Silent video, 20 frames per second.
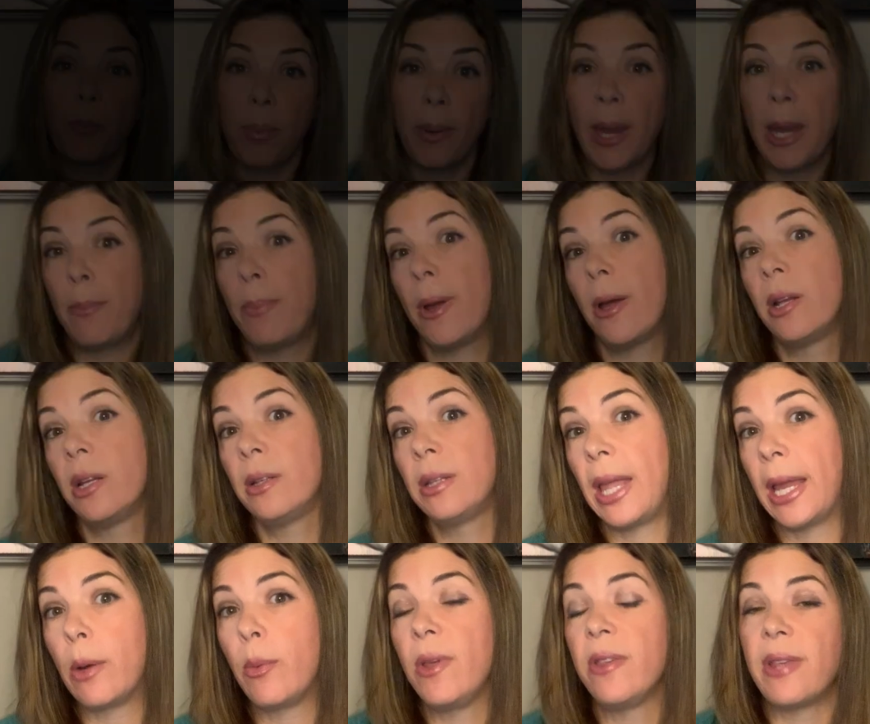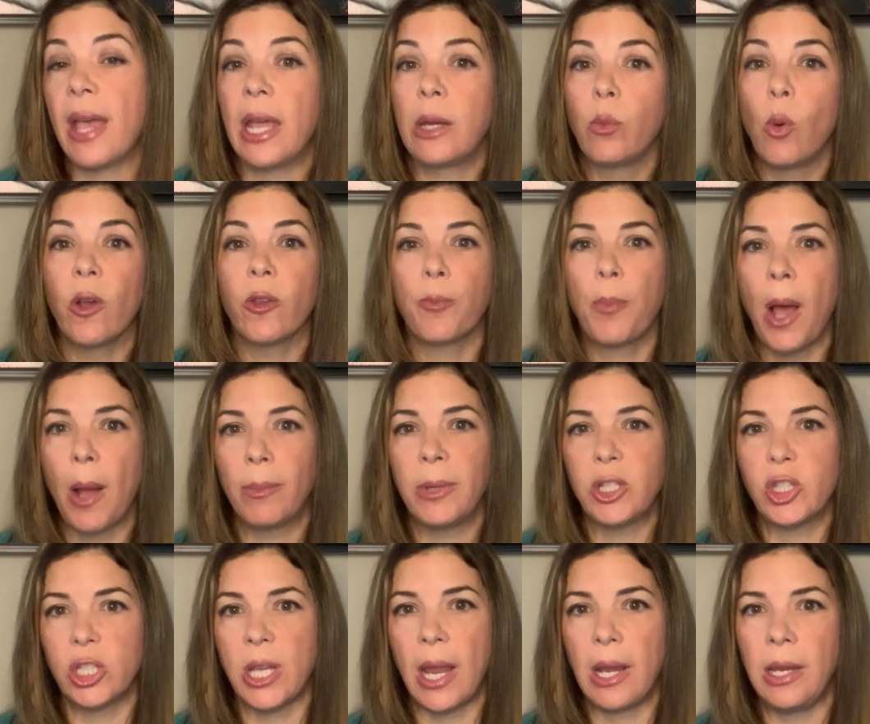paper, like we said, was
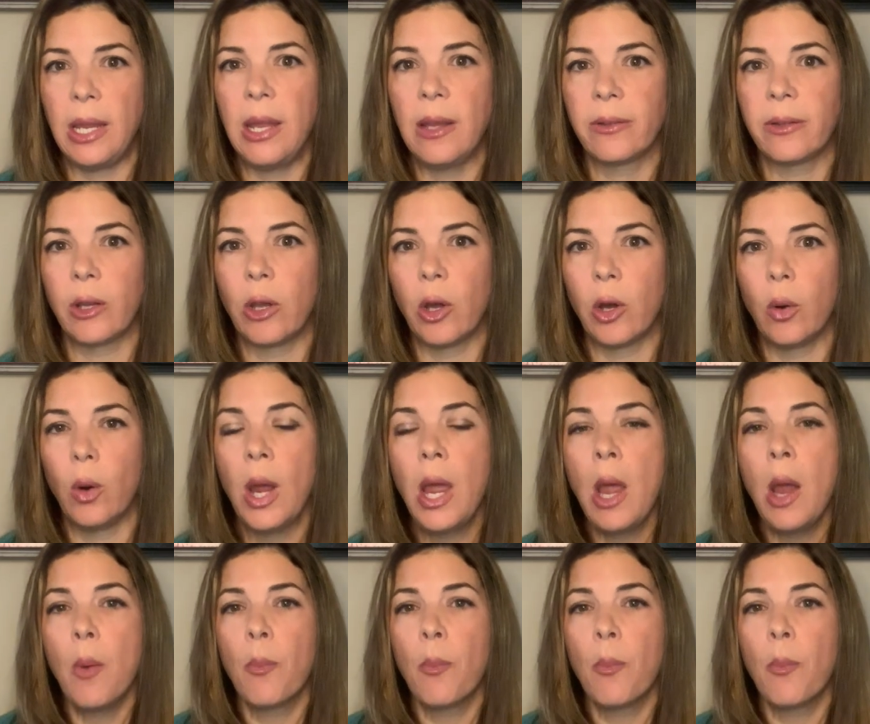published 10 years ago.